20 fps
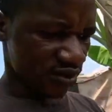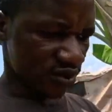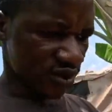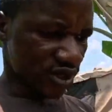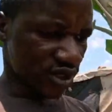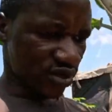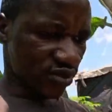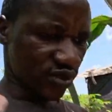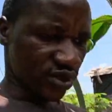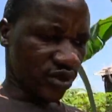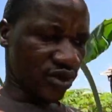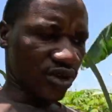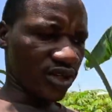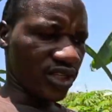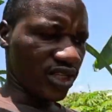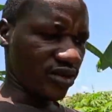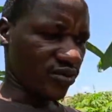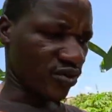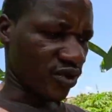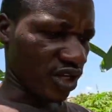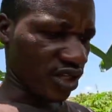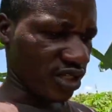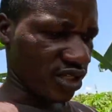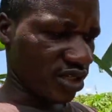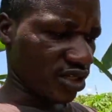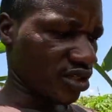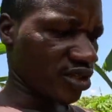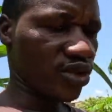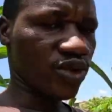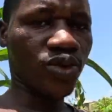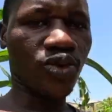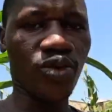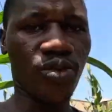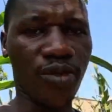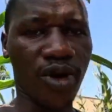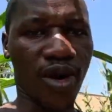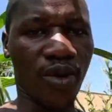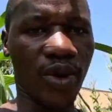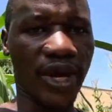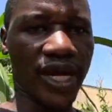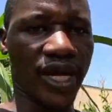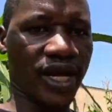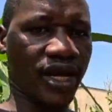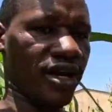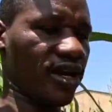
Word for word: we, we call them what sukuma wiki.